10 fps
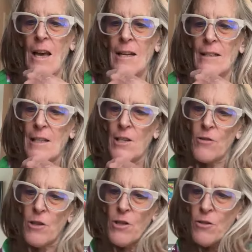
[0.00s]
Alice said
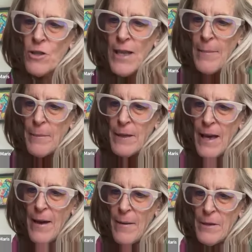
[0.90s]
you can use Napa
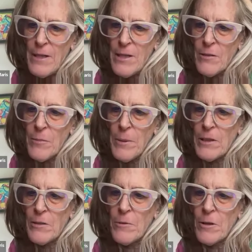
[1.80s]
cabbage. It'll
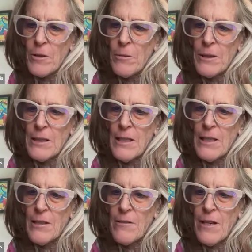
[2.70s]
pickle more quickly
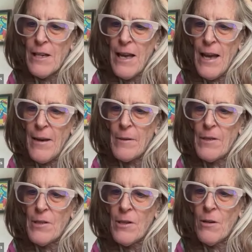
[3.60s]
than green
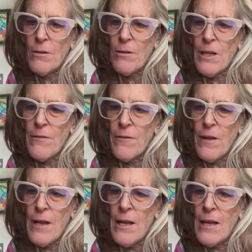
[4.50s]
cabbage. Whole leaf
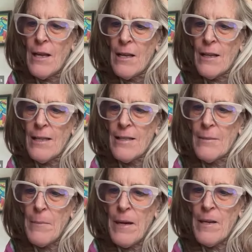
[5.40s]

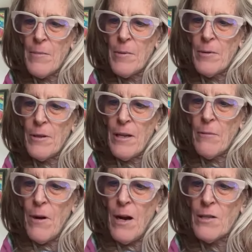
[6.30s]
gets bendable
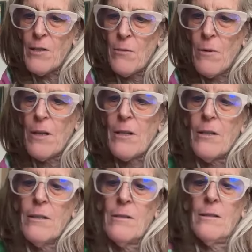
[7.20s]
and watch the
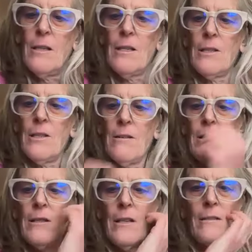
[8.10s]
water, like
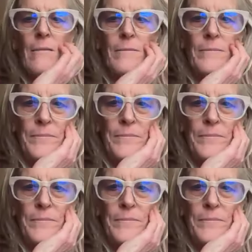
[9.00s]
Sherry said.